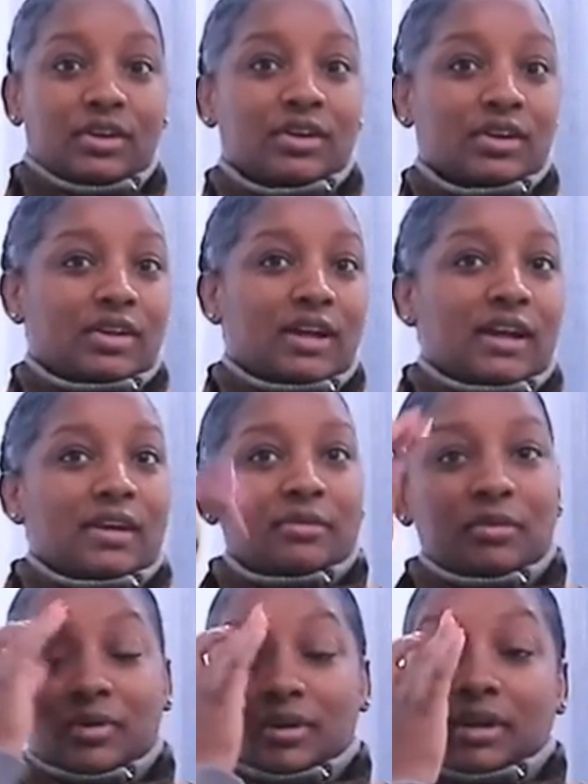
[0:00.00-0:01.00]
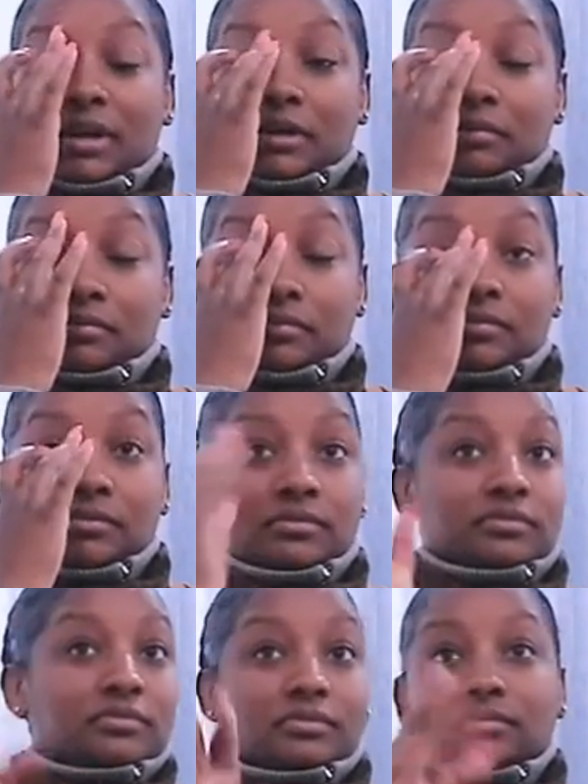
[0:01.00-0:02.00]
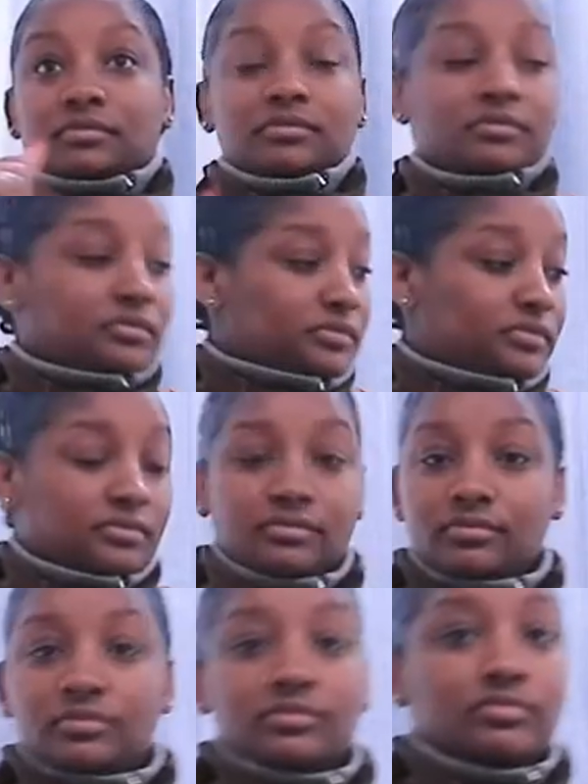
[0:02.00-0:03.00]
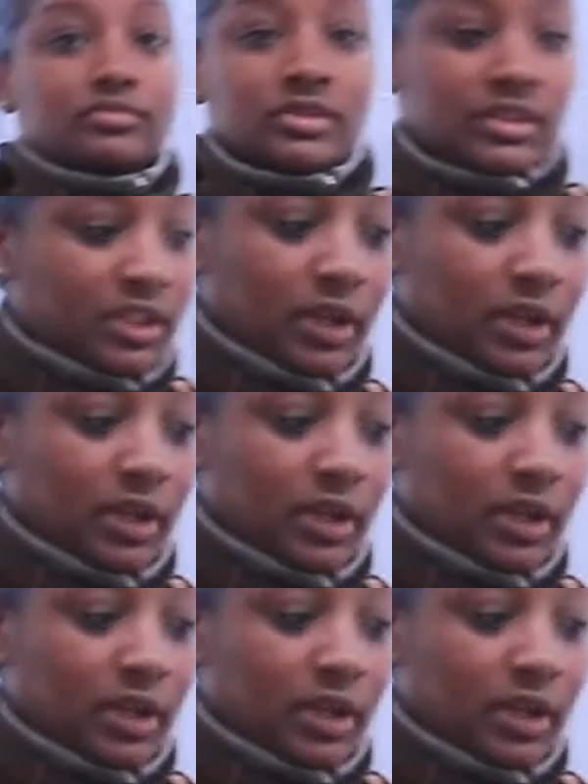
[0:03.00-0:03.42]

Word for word: girl, I am wearing the